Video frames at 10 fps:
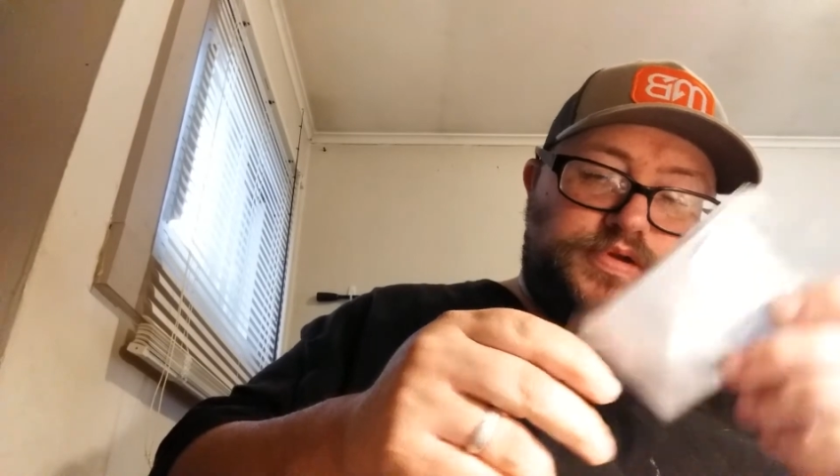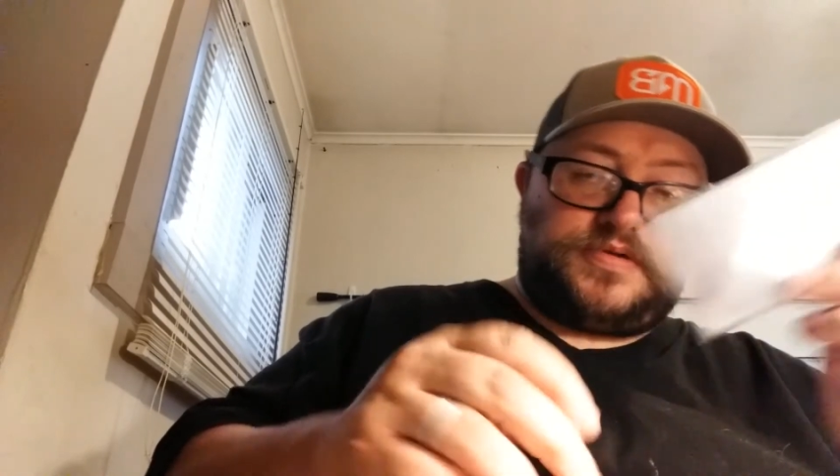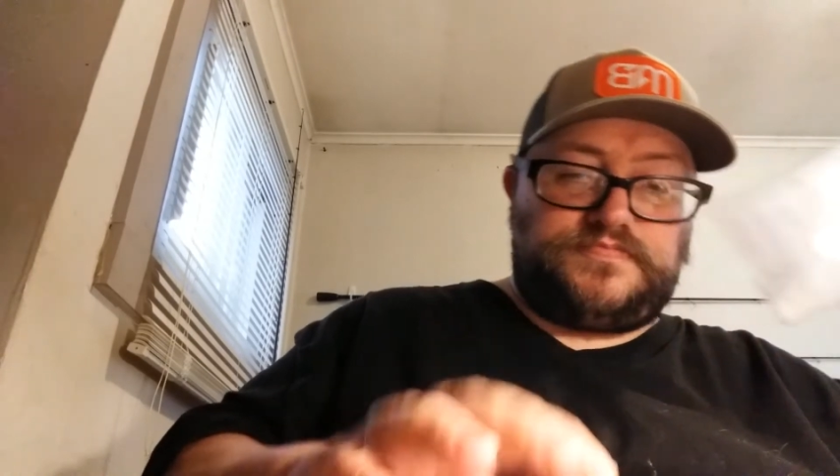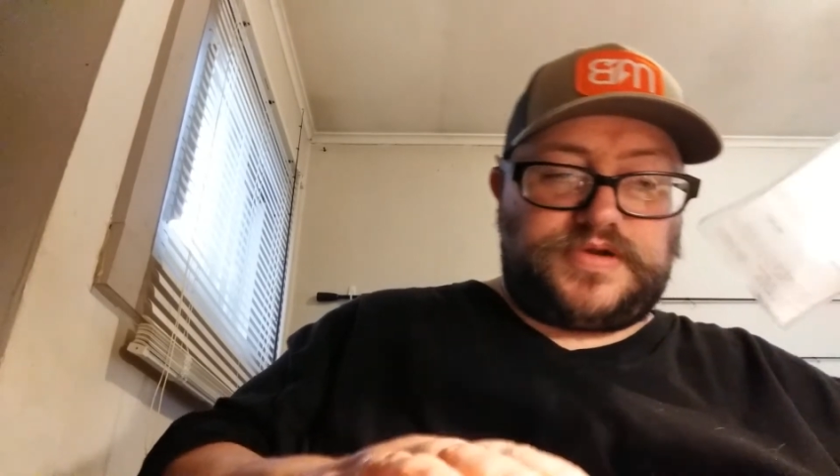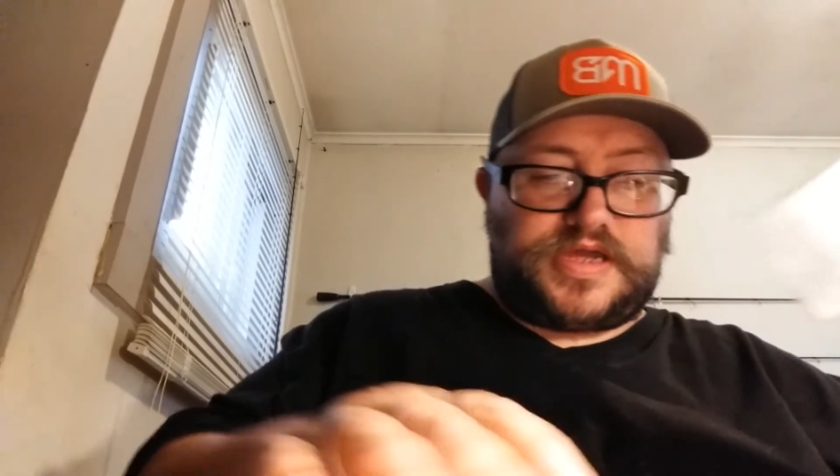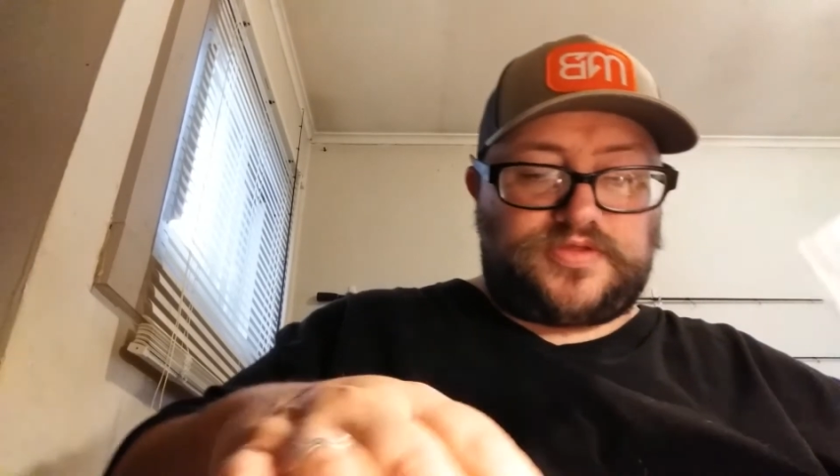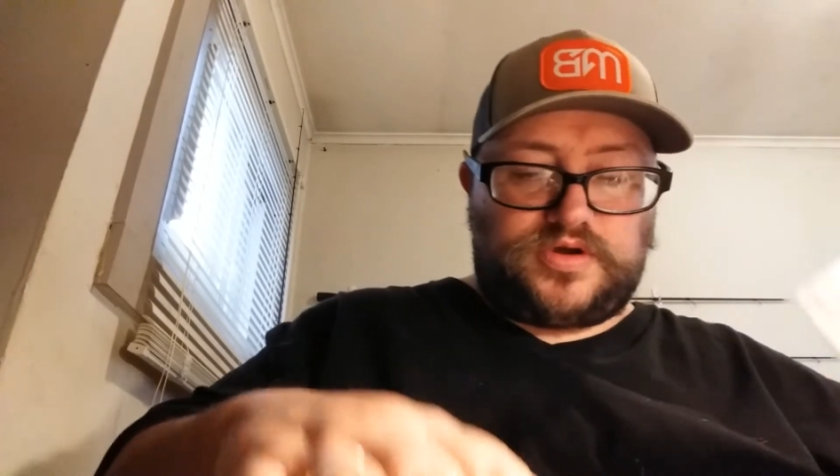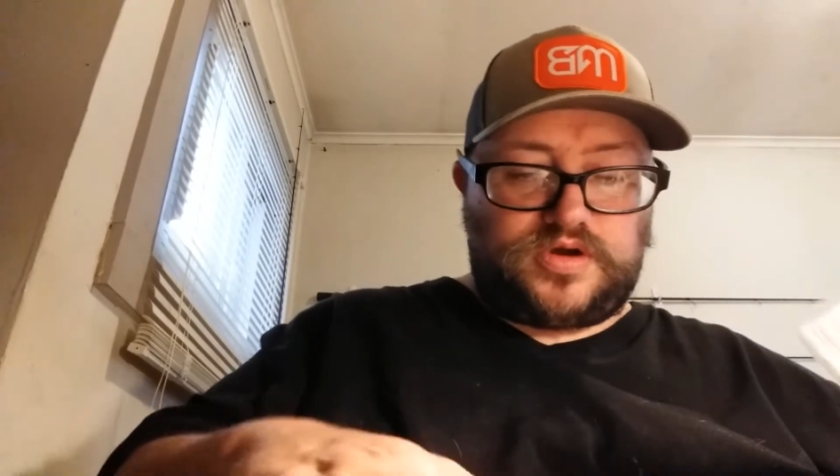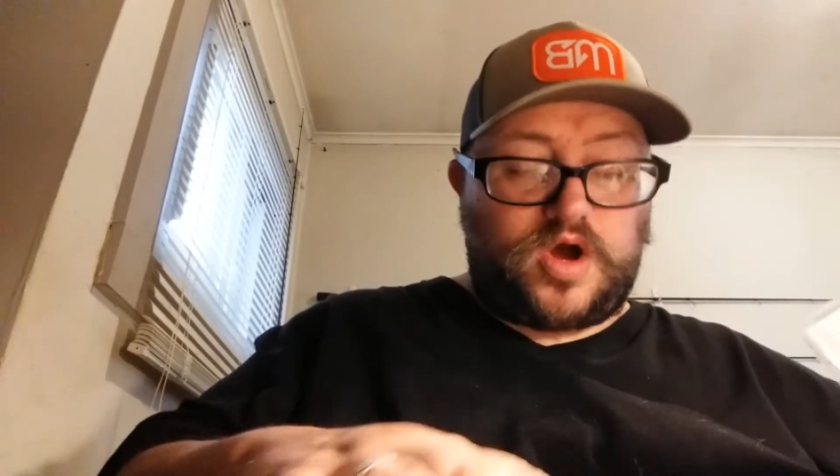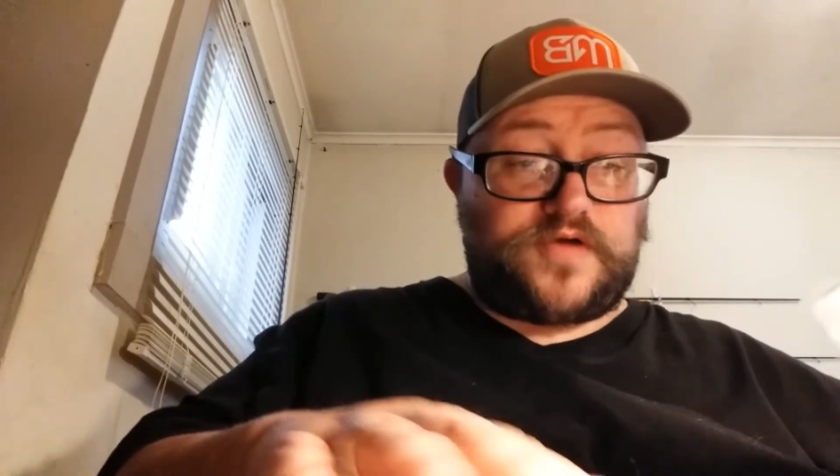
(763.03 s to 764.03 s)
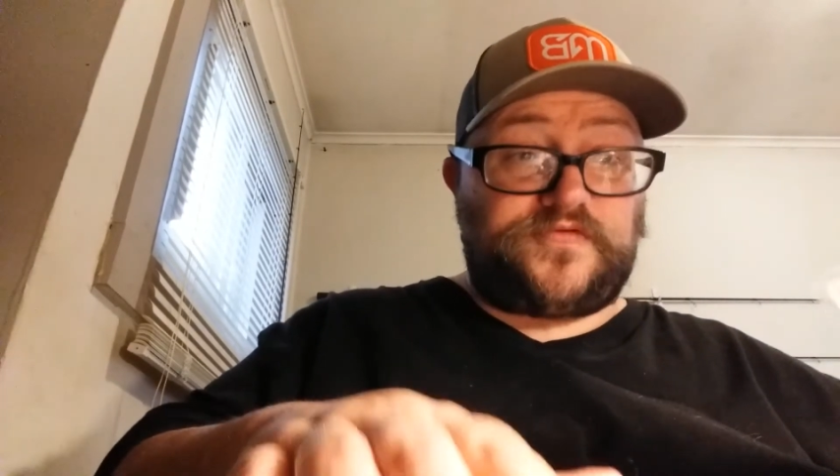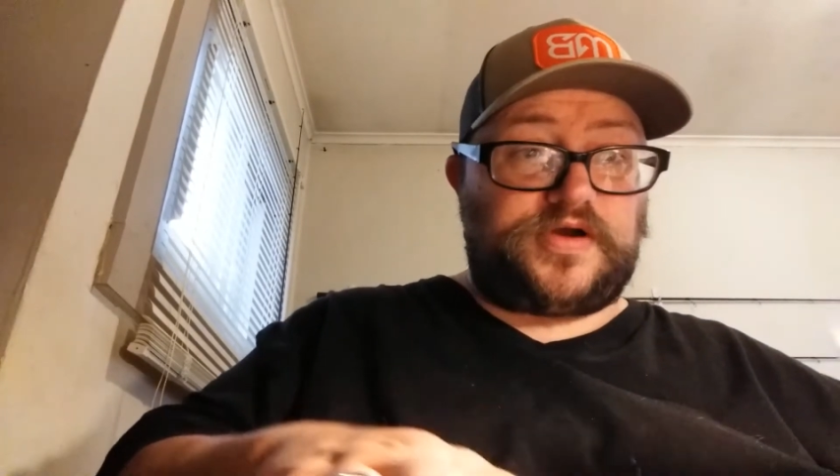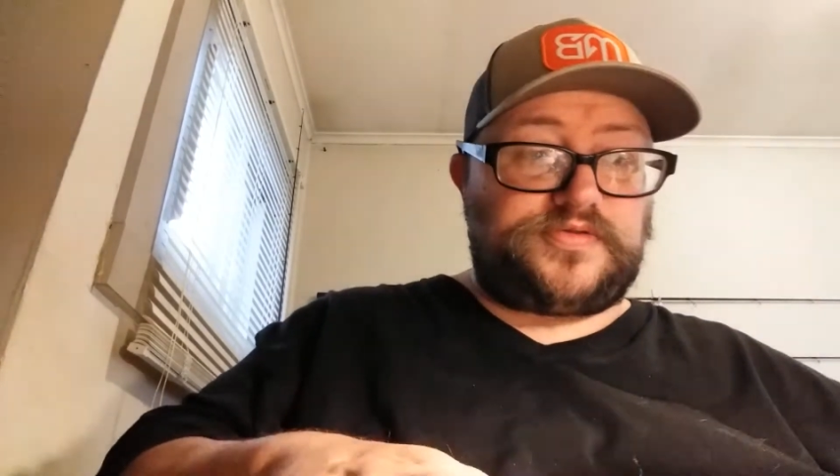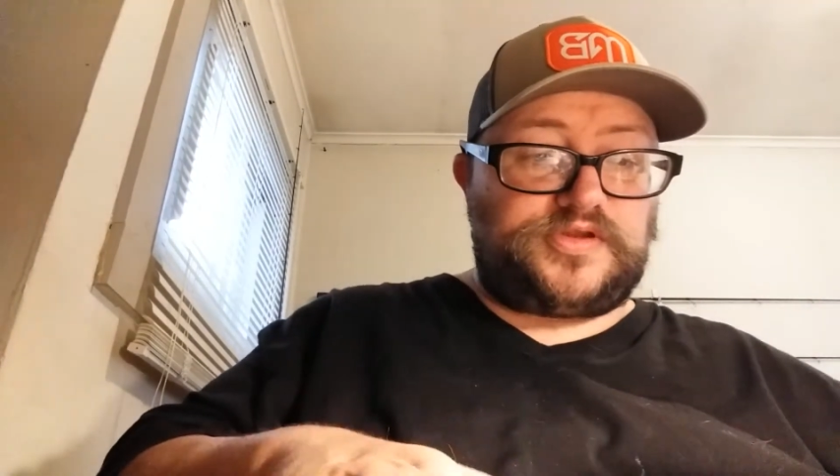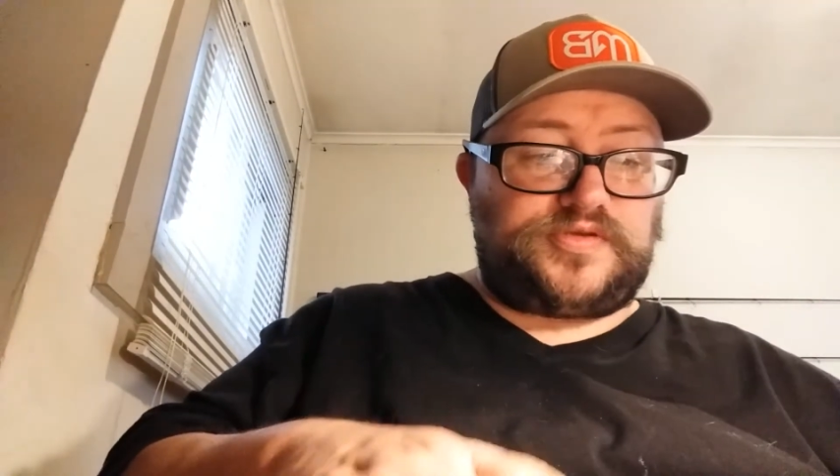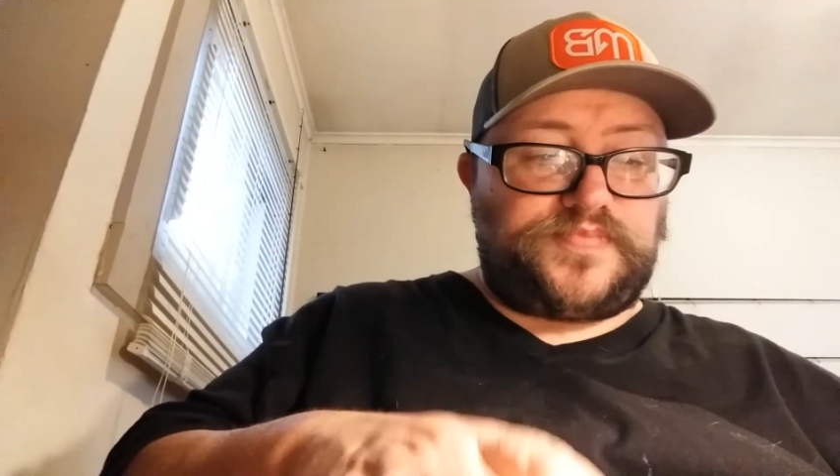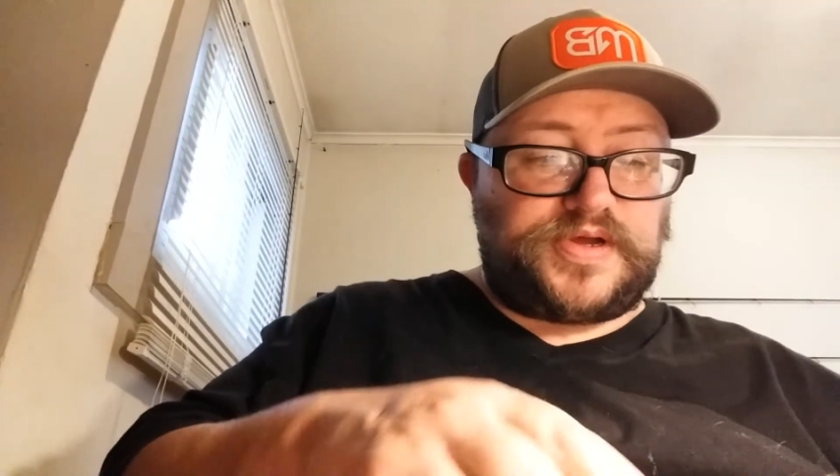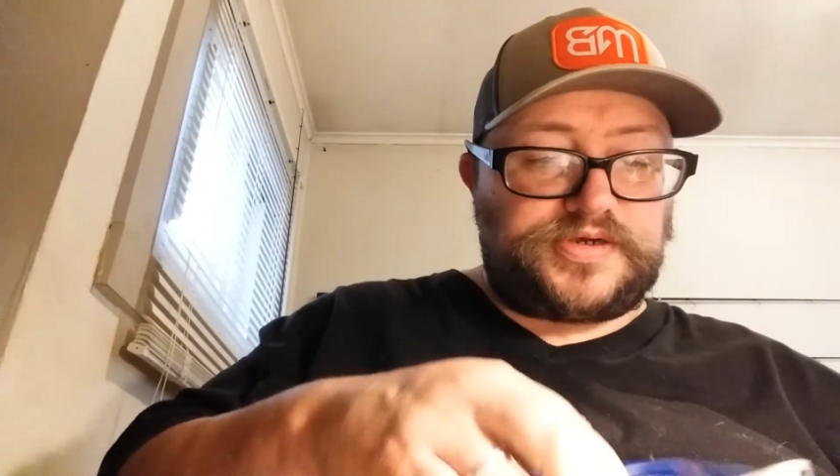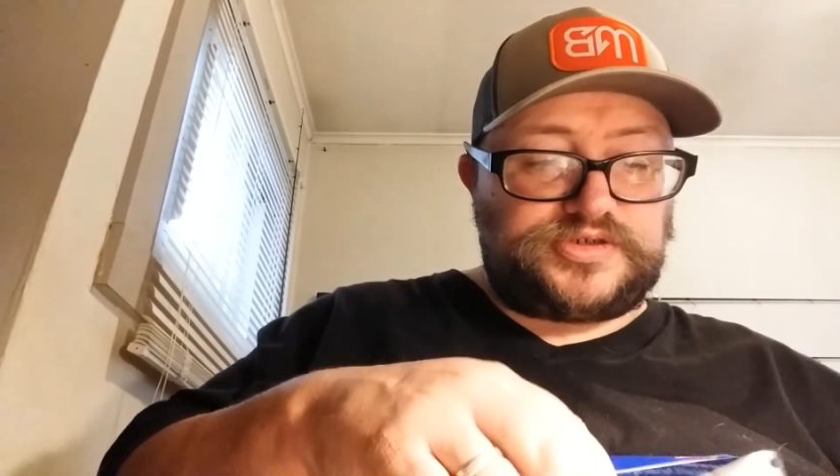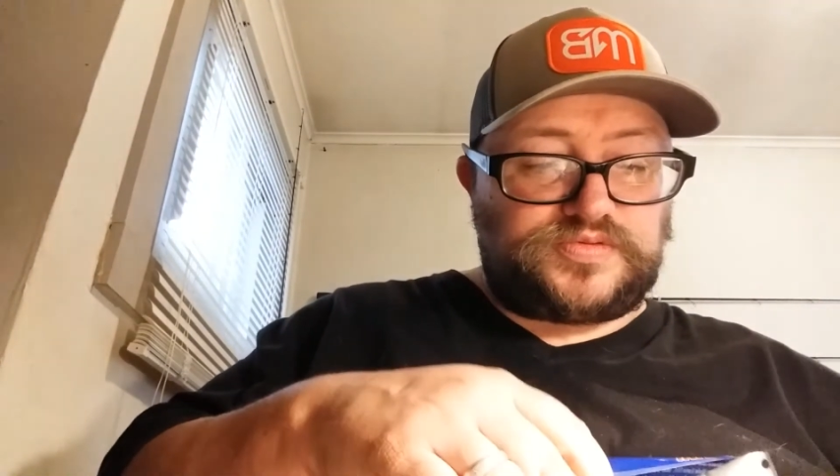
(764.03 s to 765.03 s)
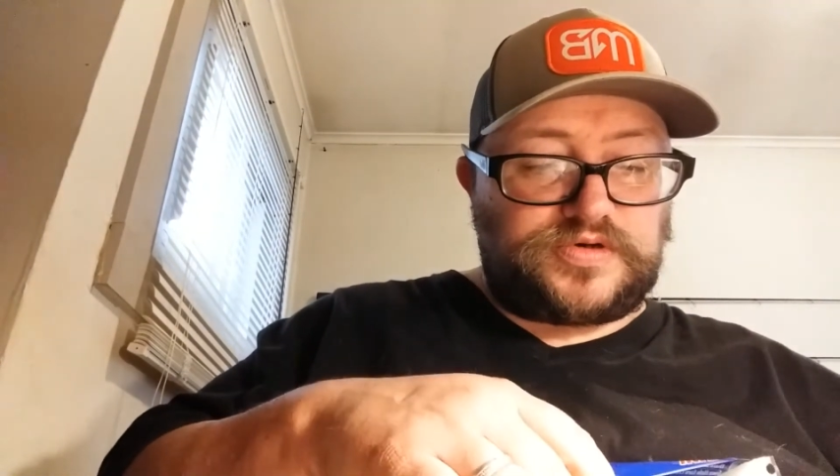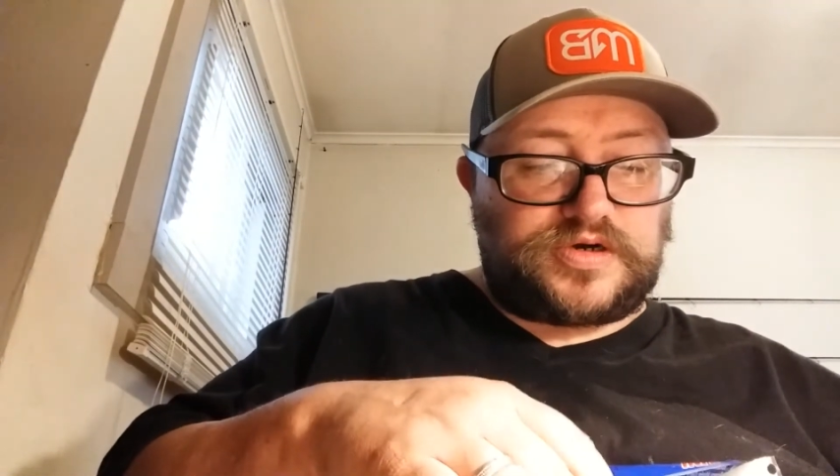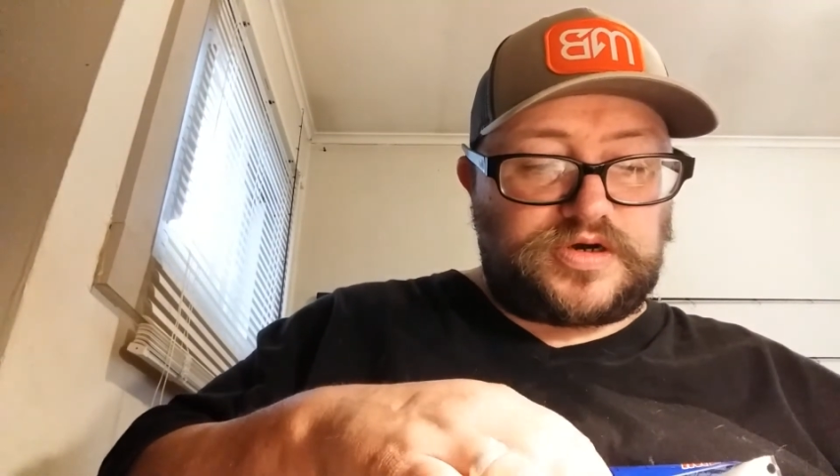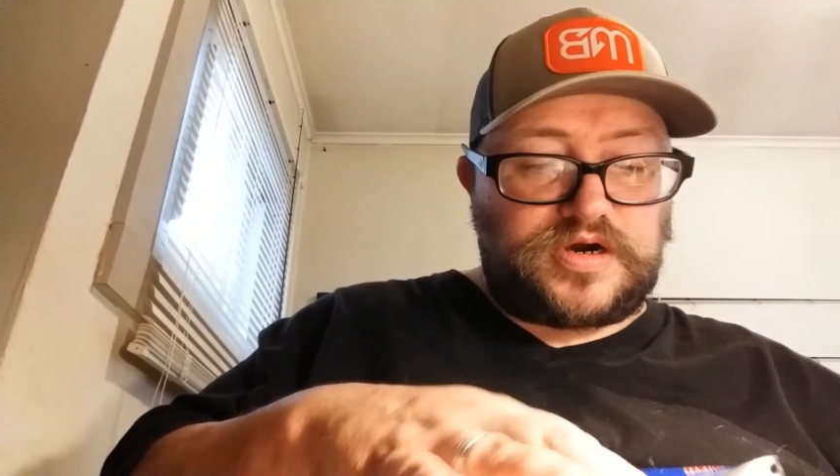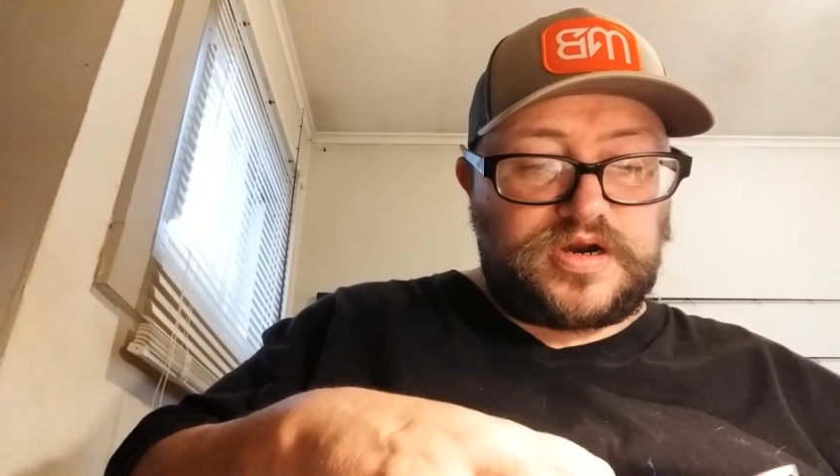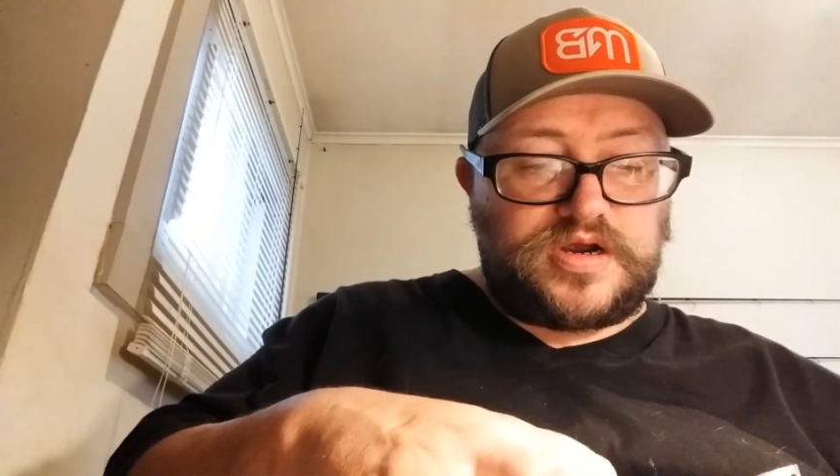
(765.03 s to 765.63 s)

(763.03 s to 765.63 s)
But yeah, I forgot. The Debugs were